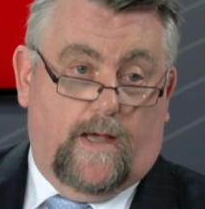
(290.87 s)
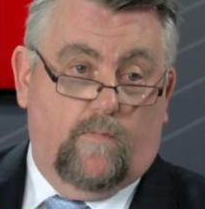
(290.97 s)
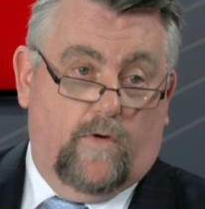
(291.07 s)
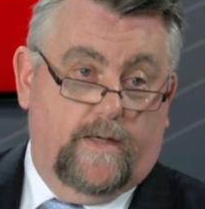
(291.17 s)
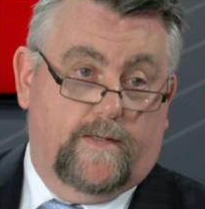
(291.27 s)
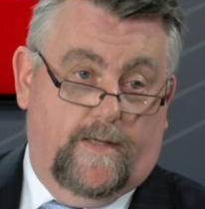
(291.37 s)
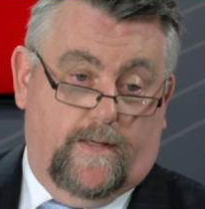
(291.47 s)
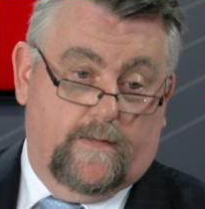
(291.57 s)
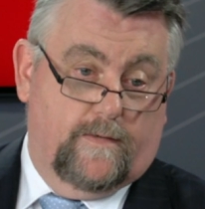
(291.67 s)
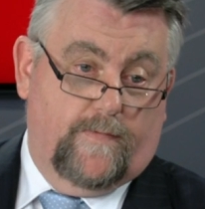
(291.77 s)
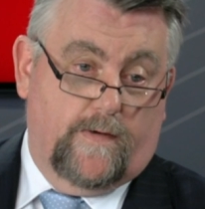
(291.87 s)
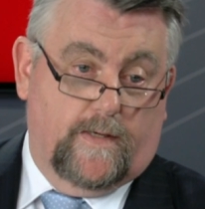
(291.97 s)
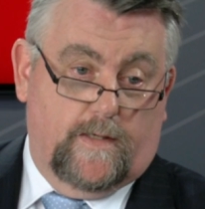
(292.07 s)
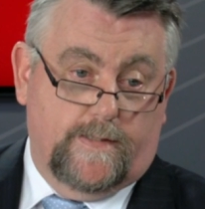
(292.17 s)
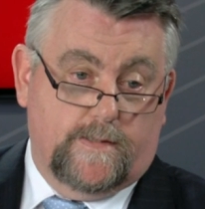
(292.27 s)
And what it did, at the
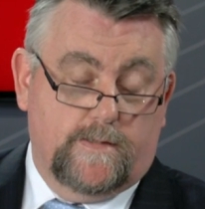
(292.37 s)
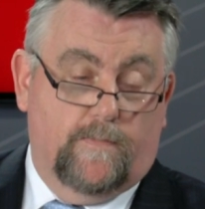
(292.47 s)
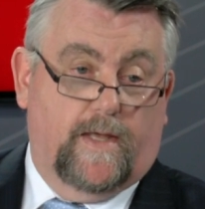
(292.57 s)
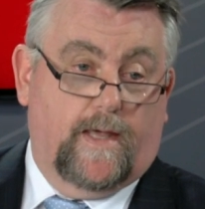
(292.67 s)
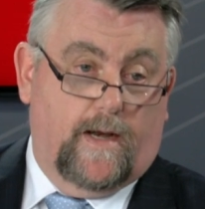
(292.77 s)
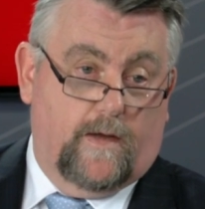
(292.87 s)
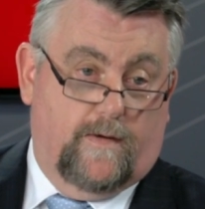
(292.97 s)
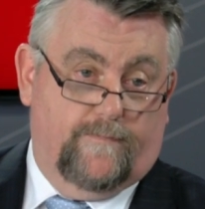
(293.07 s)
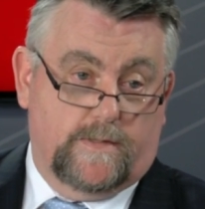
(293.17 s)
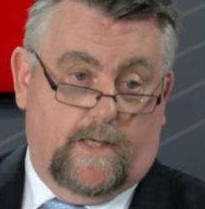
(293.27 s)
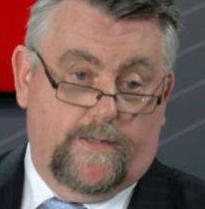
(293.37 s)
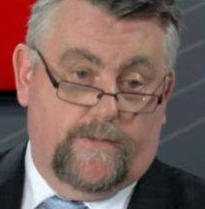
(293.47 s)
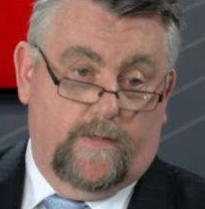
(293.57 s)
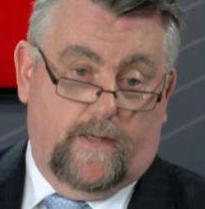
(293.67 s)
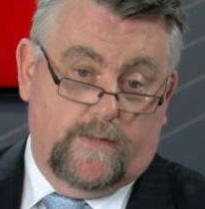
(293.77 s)
very least, is it began a conversation